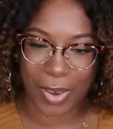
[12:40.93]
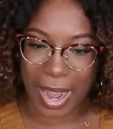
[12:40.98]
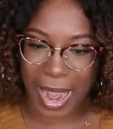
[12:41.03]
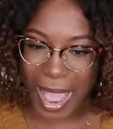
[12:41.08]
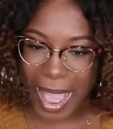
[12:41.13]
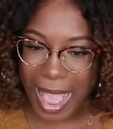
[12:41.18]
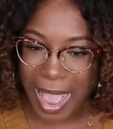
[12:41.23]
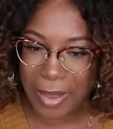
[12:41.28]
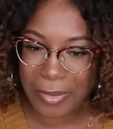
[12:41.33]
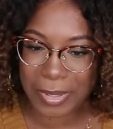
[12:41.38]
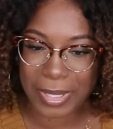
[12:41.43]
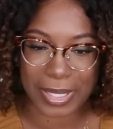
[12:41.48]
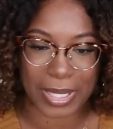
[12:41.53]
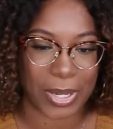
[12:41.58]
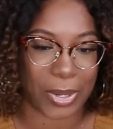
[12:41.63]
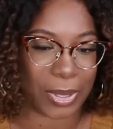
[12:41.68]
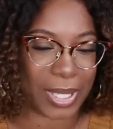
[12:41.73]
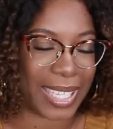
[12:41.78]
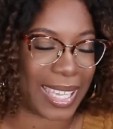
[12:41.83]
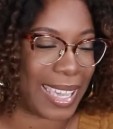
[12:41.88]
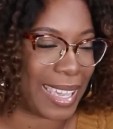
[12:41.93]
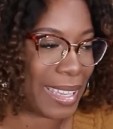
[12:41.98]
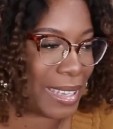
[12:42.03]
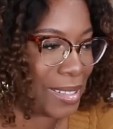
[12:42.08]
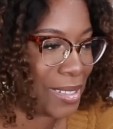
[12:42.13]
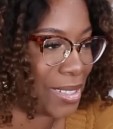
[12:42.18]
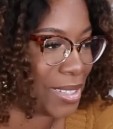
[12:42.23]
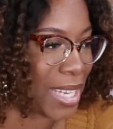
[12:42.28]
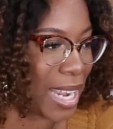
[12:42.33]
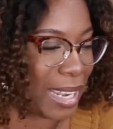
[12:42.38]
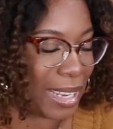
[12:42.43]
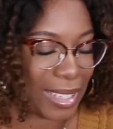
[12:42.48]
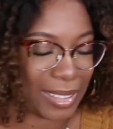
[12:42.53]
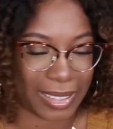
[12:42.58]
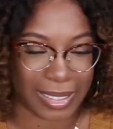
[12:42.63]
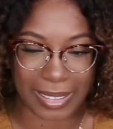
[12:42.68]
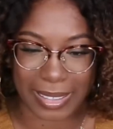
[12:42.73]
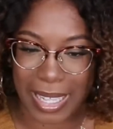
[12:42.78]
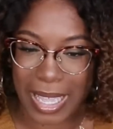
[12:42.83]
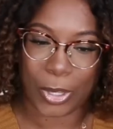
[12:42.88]
for hours, no keys
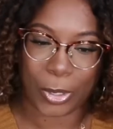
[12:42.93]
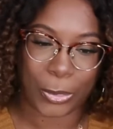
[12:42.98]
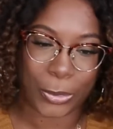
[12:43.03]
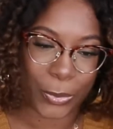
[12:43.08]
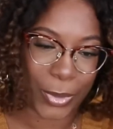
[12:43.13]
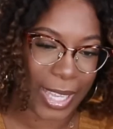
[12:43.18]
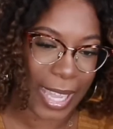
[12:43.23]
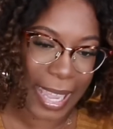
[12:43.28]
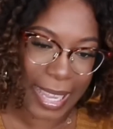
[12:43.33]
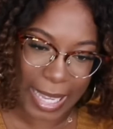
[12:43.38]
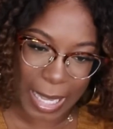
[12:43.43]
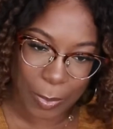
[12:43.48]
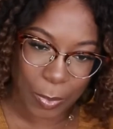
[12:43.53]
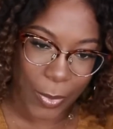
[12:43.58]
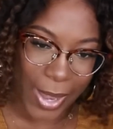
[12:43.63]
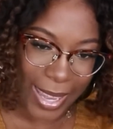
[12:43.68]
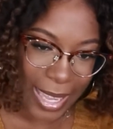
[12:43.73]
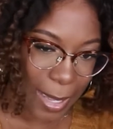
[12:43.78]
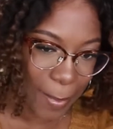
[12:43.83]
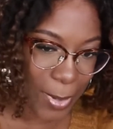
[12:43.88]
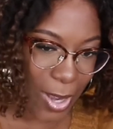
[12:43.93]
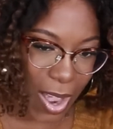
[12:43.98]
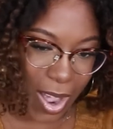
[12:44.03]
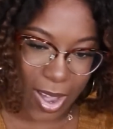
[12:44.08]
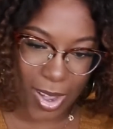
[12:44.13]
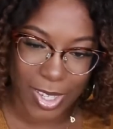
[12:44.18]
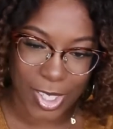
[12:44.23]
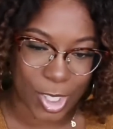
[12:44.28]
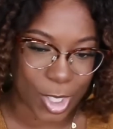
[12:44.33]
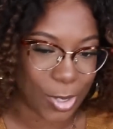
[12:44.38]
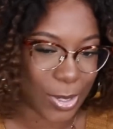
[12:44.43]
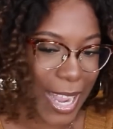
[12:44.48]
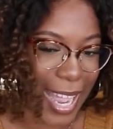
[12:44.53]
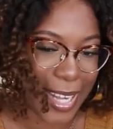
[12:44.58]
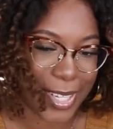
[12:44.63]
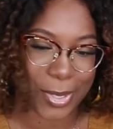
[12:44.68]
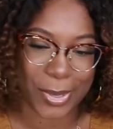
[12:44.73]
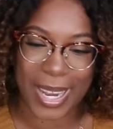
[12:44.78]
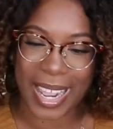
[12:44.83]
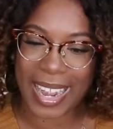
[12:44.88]
jangling, no 3 a.m. wake up calls. You don't
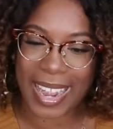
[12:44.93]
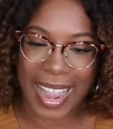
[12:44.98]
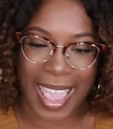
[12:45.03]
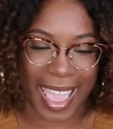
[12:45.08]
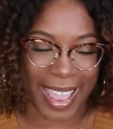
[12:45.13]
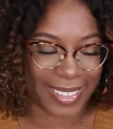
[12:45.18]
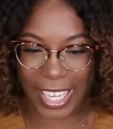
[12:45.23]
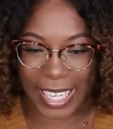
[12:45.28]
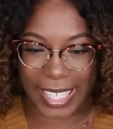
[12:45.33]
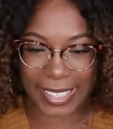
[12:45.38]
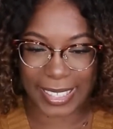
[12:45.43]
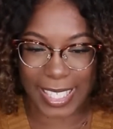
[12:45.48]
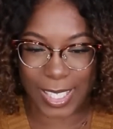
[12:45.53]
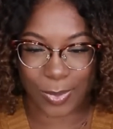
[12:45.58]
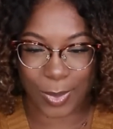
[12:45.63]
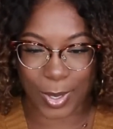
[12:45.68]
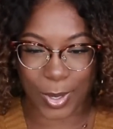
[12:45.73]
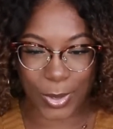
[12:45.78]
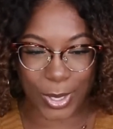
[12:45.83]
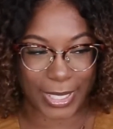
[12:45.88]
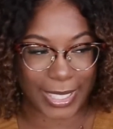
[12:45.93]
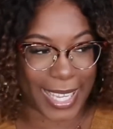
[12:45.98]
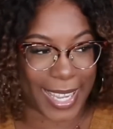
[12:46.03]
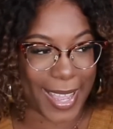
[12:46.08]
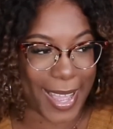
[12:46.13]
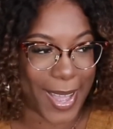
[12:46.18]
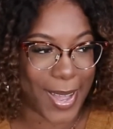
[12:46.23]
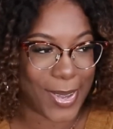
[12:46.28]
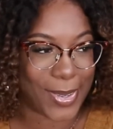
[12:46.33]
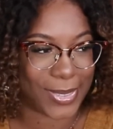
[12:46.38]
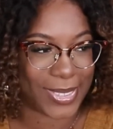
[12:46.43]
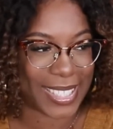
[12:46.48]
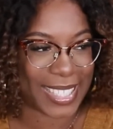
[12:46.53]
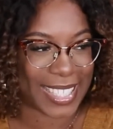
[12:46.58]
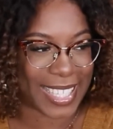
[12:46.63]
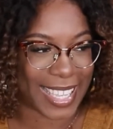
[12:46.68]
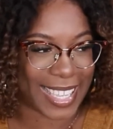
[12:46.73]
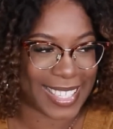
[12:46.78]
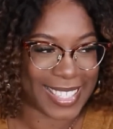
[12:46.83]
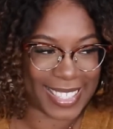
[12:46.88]
gotta do none of that. You can get this one on your own,
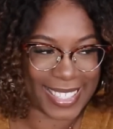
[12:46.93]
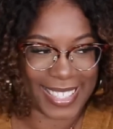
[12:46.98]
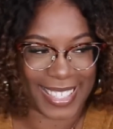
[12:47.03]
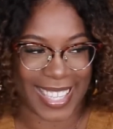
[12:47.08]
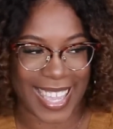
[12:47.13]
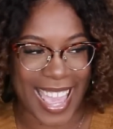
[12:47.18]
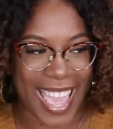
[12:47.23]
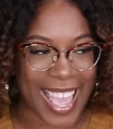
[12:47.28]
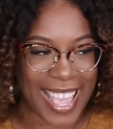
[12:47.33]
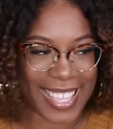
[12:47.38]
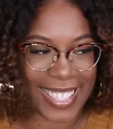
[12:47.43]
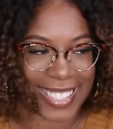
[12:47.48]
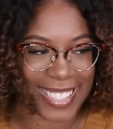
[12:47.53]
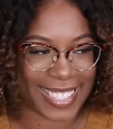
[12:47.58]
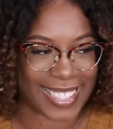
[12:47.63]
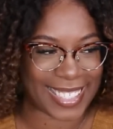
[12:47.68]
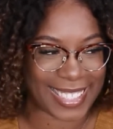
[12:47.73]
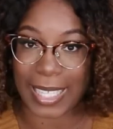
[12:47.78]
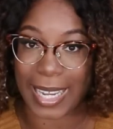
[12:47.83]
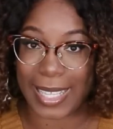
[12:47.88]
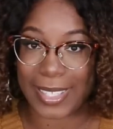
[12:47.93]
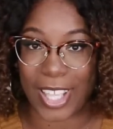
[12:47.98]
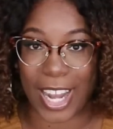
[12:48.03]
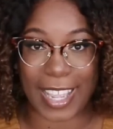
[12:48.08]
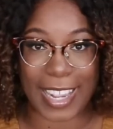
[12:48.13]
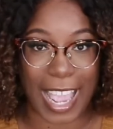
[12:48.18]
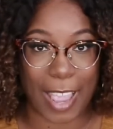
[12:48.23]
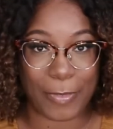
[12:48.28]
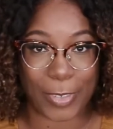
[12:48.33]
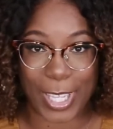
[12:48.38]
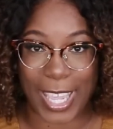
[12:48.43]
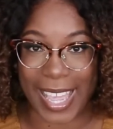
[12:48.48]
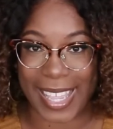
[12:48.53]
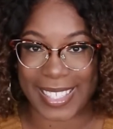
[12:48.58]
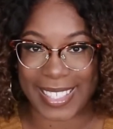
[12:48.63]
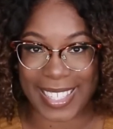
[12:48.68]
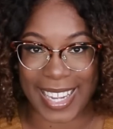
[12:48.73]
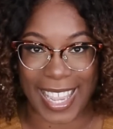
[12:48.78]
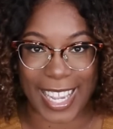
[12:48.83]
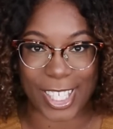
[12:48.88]
sis. Yes. But that's all I got for you
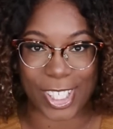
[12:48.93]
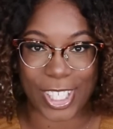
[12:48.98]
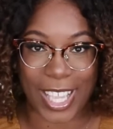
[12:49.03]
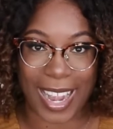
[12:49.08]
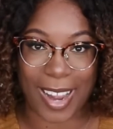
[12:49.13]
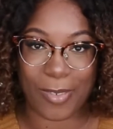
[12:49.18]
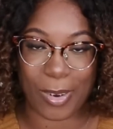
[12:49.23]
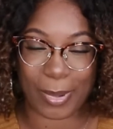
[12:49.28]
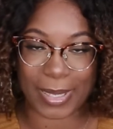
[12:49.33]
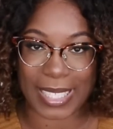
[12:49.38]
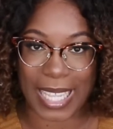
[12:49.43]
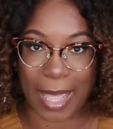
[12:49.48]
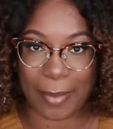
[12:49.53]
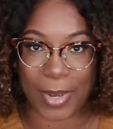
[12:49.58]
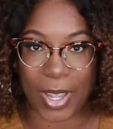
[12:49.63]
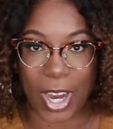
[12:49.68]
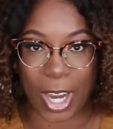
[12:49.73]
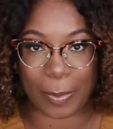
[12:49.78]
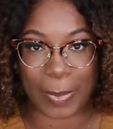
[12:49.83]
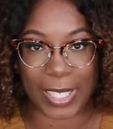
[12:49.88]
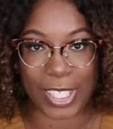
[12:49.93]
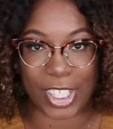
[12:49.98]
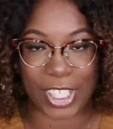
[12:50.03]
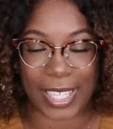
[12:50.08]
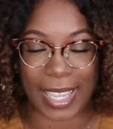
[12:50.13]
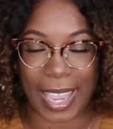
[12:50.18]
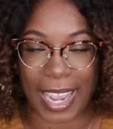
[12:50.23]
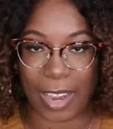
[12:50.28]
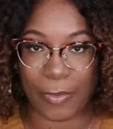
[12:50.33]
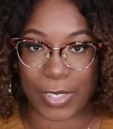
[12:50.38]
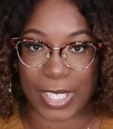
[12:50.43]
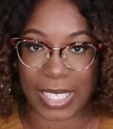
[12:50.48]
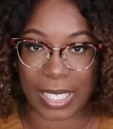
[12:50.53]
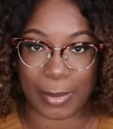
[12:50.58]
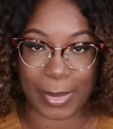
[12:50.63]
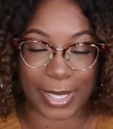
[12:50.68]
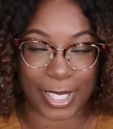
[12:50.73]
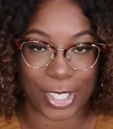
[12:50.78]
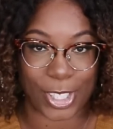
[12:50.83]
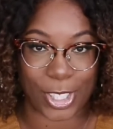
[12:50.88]
guys today. Shout out one more time to RPG Hair for
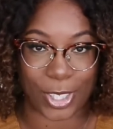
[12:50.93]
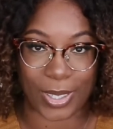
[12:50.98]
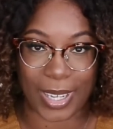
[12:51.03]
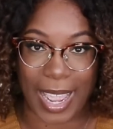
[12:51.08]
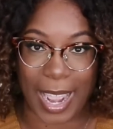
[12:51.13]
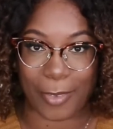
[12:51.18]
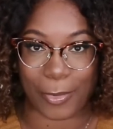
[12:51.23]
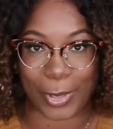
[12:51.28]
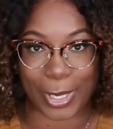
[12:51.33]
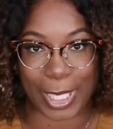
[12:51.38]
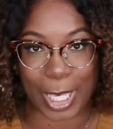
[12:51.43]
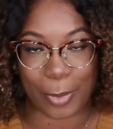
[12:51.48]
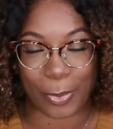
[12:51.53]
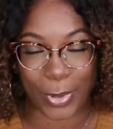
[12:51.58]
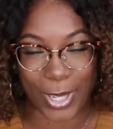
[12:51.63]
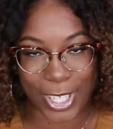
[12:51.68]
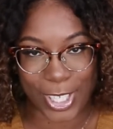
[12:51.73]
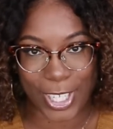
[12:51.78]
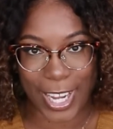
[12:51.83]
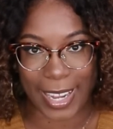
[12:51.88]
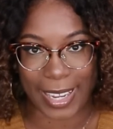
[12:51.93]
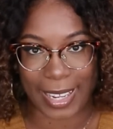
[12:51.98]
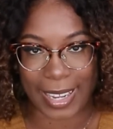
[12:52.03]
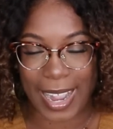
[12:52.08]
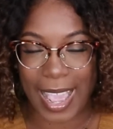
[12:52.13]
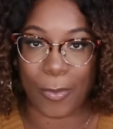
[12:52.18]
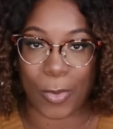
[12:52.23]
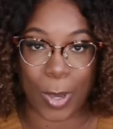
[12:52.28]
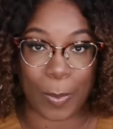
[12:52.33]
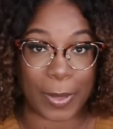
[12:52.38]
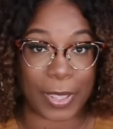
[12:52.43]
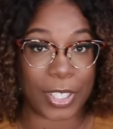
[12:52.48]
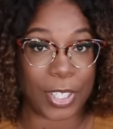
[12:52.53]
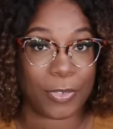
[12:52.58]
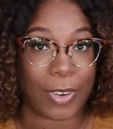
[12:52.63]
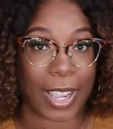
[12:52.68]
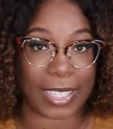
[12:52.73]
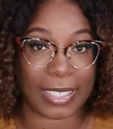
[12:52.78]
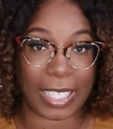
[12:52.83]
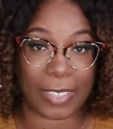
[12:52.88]
sending me this unit. I really appreciate it. I will put the
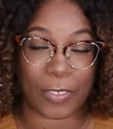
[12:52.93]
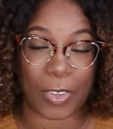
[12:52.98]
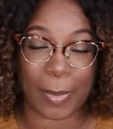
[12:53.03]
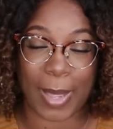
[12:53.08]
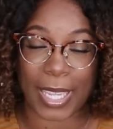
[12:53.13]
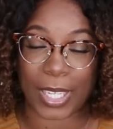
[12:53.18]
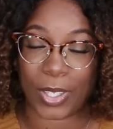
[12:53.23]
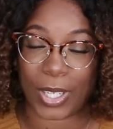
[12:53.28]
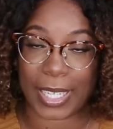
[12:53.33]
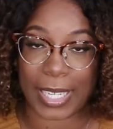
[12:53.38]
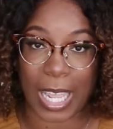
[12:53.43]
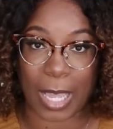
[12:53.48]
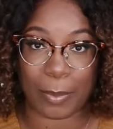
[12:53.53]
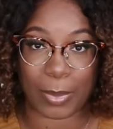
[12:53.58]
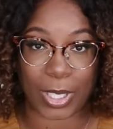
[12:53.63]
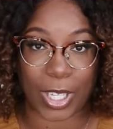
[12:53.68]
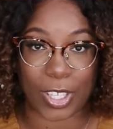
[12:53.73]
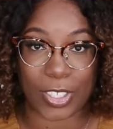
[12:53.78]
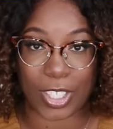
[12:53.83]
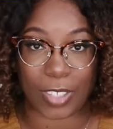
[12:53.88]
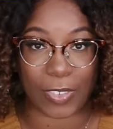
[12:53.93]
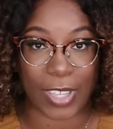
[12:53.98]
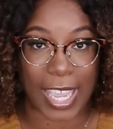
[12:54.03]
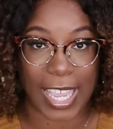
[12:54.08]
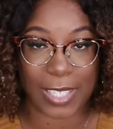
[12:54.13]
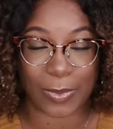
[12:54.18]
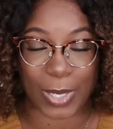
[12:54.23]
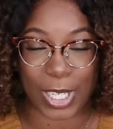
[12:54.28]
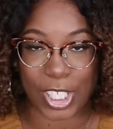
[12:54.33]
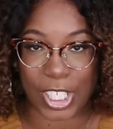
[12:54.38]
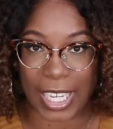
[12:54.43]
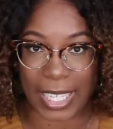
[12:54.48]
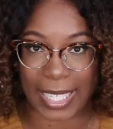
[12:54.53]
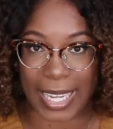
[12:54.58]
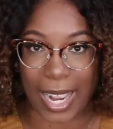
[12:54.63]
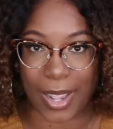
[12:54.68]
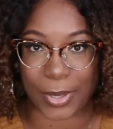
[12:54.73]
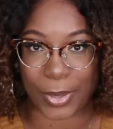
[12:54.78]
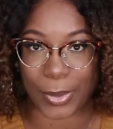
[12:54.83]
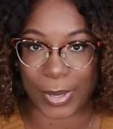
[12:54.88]
direct link for my unit down below so if you guys wanna check
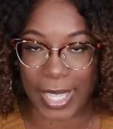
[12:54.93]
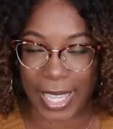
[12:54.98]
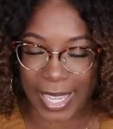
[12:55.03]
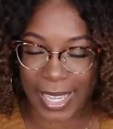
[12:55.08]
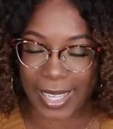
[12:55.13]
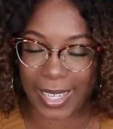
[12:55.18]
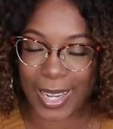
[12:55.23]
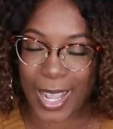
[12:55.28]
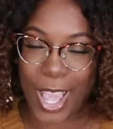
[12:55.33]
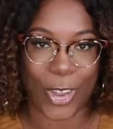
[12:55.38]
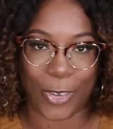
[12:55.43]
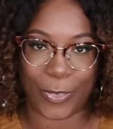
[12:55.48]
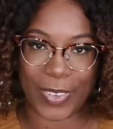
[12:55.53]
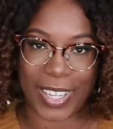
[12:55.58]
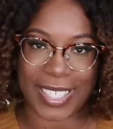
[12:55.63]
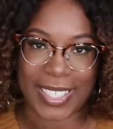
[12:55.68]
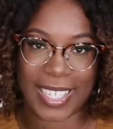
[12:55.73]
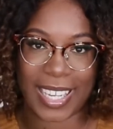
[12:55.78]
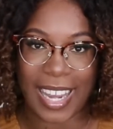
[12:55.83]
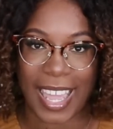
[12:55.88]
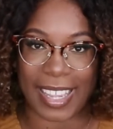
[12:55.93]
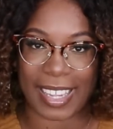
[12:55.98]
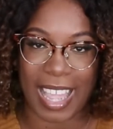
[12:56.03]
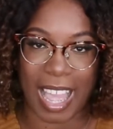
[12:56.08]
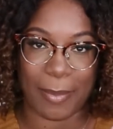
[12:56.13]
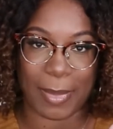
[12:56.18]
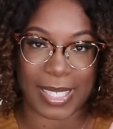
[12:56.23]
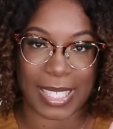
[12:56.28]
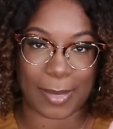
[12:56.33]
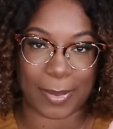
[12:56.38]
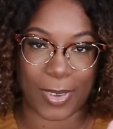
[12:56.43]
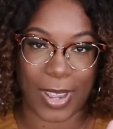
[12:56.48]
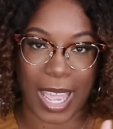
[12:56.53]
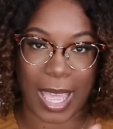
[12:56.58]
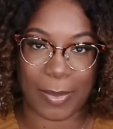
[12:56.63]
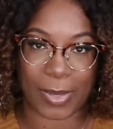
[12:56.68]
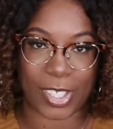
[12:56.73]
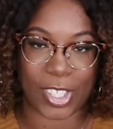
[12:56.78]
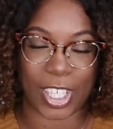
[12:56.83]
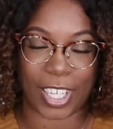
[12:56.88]
it out, you can. Don't forget to like, comment,
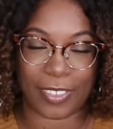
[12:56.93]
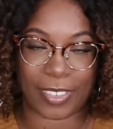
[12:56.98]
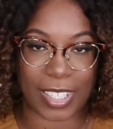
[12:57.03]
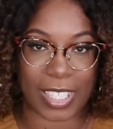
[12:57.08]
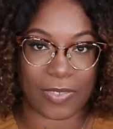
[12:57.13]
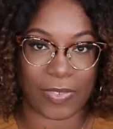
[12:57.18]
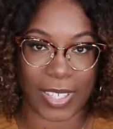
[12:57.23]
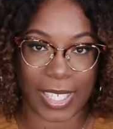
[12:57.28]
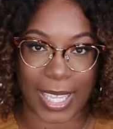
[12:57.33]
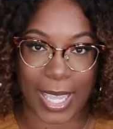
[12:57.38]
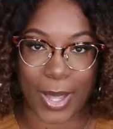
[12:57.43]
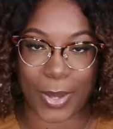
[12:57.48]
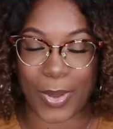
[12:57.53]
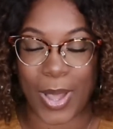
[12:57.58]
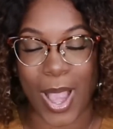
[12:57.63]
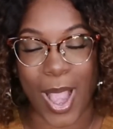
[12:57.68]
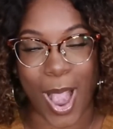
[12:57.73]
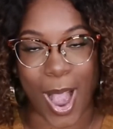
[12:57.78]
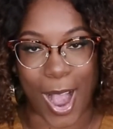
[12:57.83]
subscribe, and share this video.